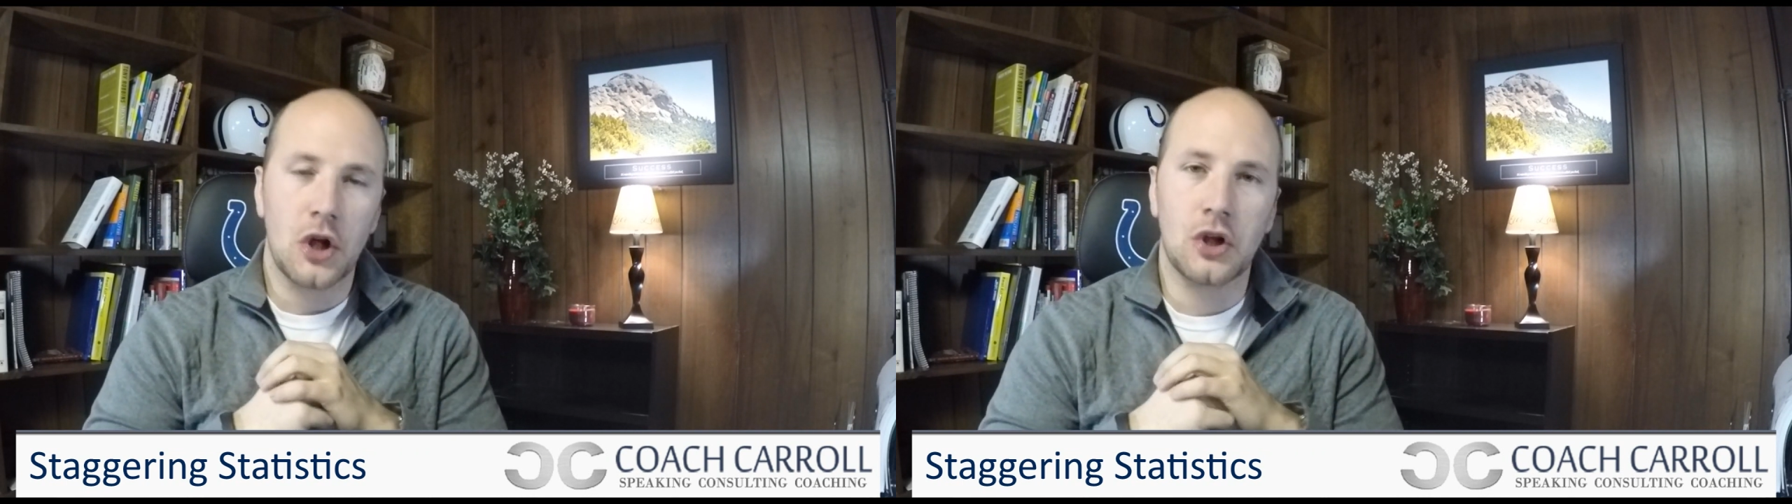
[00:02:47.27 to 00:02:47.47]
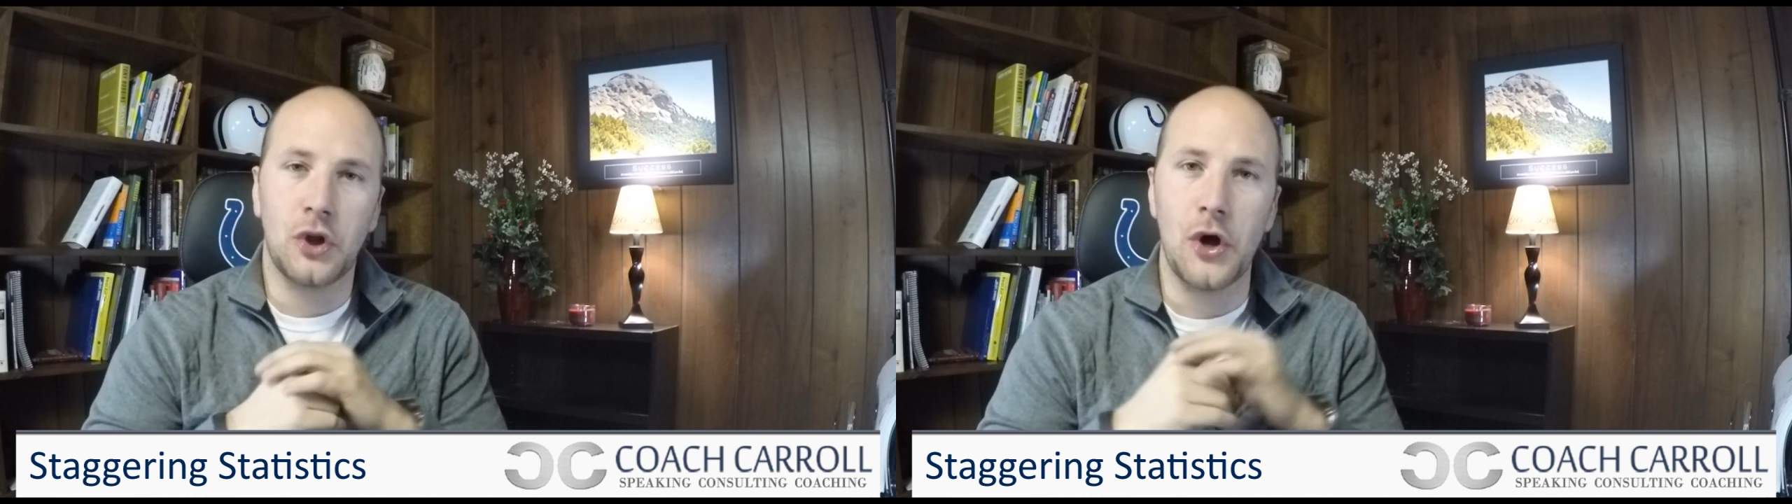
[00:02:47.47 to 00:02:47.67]

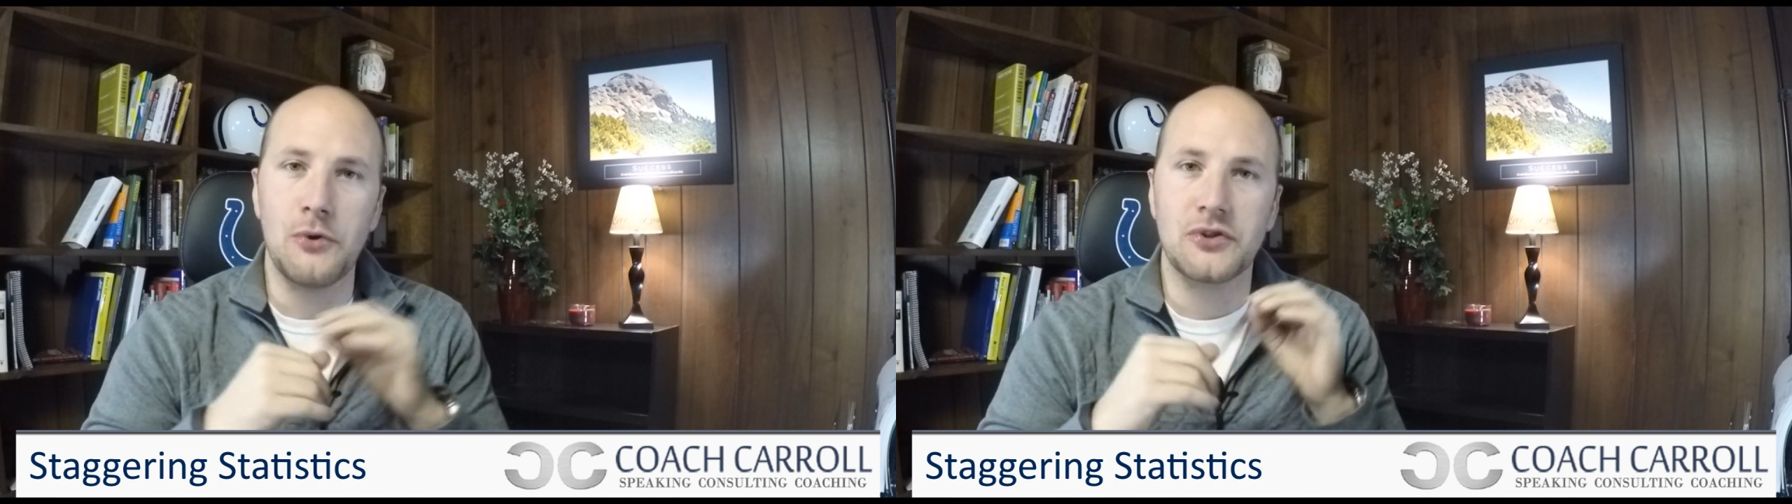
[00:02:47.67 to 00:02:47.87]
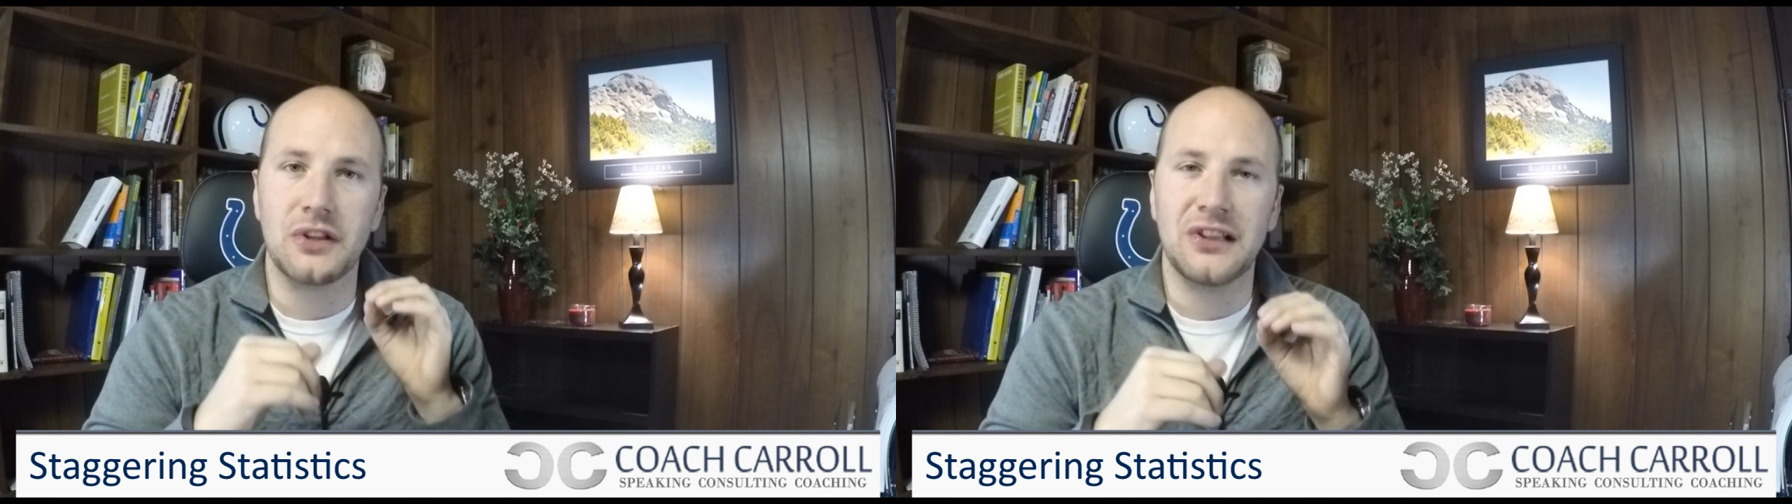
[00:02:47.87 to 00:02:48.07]

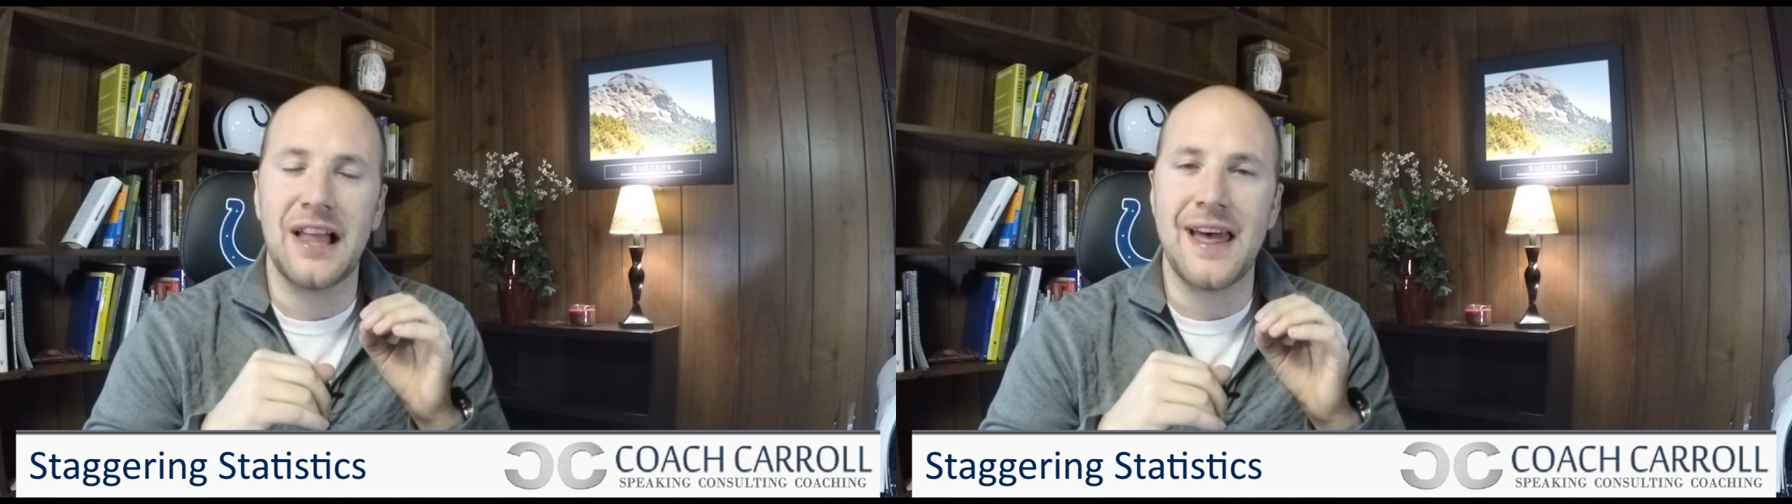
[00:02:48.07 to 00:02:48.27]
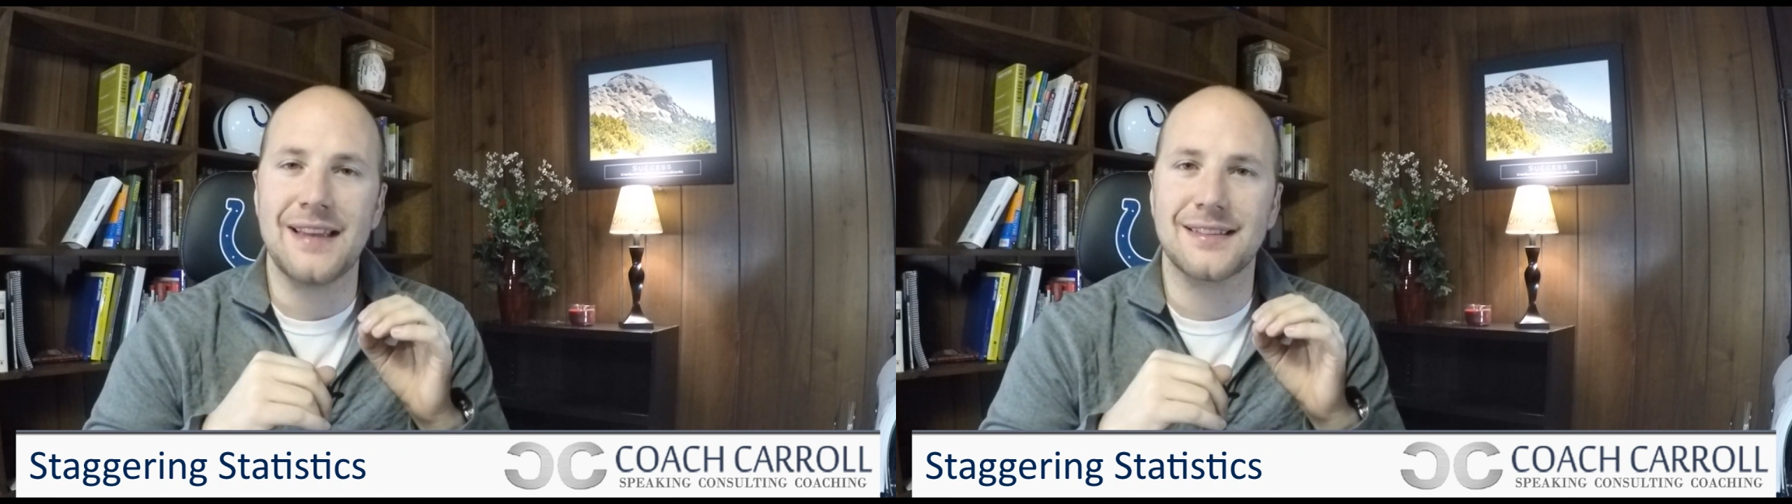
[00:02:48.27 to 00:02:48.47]
close
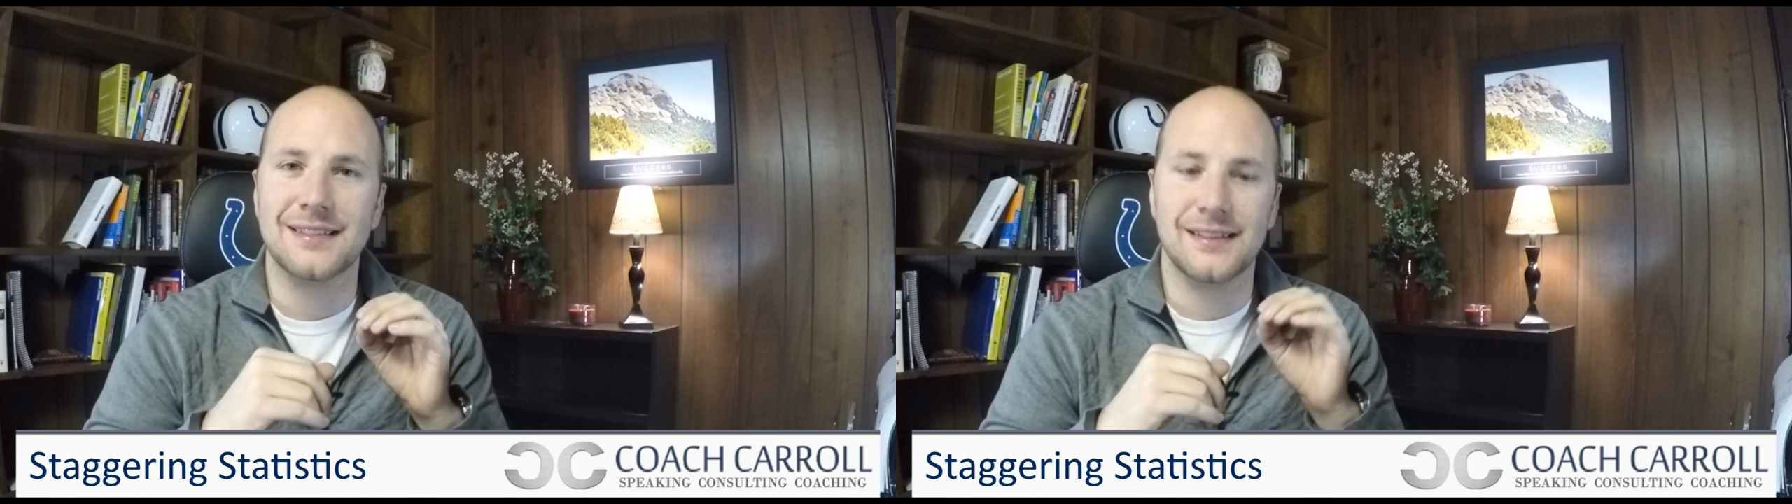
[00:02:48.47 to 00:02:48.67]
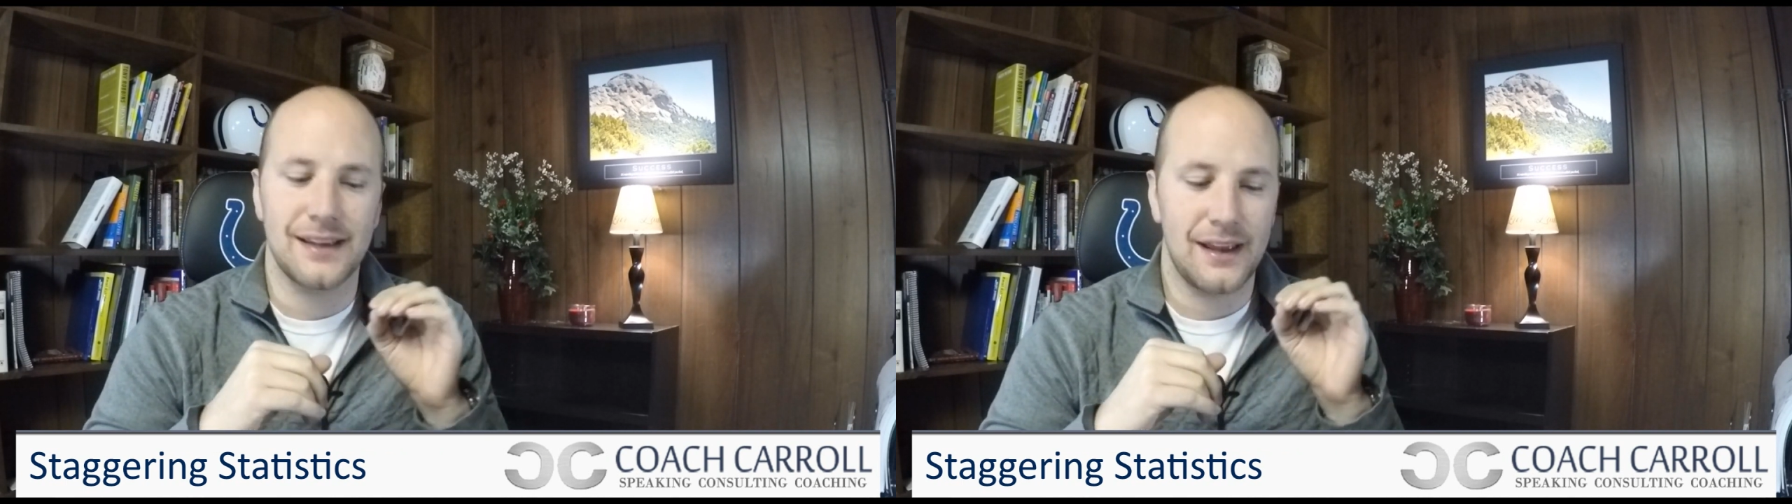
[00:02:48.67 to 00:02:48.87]

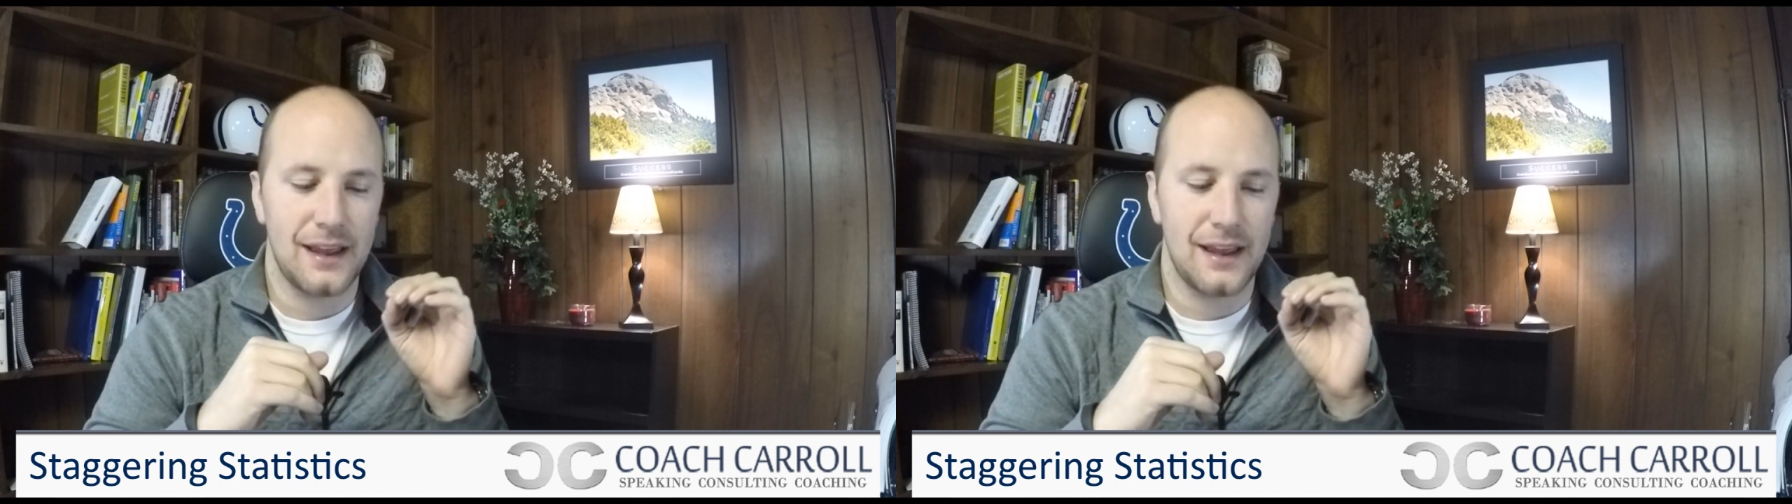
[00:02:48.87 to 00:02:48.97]
less